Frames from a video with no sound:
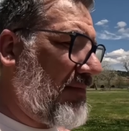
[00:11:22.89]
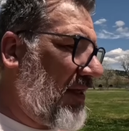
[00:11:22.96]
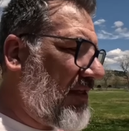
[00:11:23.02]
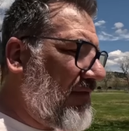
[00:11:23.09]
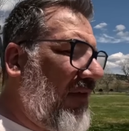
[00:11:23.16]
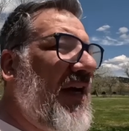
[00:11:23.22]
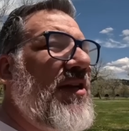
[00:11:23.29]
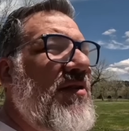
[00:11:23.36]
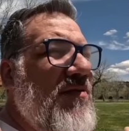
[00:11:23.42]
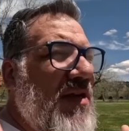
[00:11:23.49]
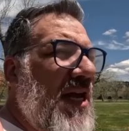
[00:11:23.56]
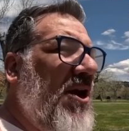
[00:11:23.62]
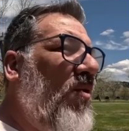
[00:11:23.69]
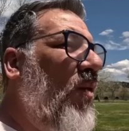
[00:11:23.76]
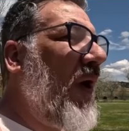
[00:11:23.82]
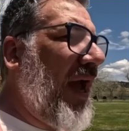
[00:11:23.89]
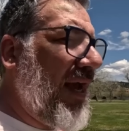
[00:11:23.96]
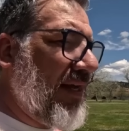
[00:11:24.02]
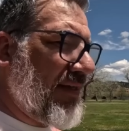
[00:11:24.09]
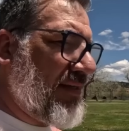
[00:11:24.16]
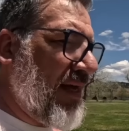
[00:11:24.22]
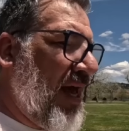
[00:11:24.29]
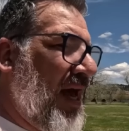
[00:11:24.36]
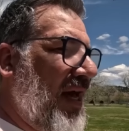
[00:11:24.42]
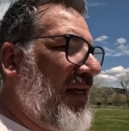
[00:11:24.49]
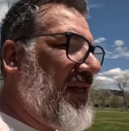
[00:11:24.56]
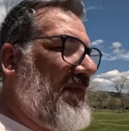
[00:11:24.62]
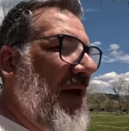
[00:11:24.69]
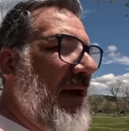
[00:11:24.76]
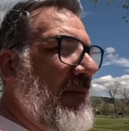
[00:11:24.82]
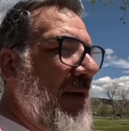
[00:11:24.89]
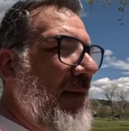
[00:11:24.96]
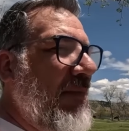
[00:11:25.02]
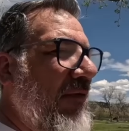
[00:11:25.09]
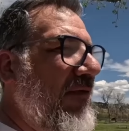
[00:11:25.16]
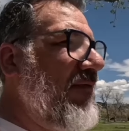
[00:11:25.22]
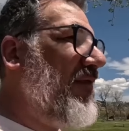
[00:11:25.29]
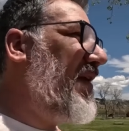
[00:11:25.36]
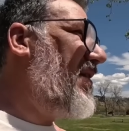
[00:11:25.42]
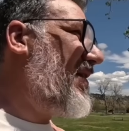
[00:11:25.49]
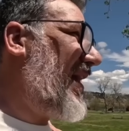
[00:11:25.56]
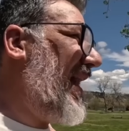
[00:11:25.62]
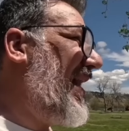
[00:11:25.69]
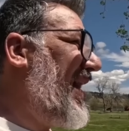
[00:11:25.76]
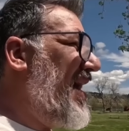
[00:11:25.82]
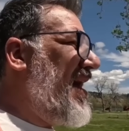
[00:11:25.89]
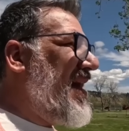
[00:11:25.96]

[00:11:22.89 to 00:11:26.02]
Let's find unique ways to make people feel like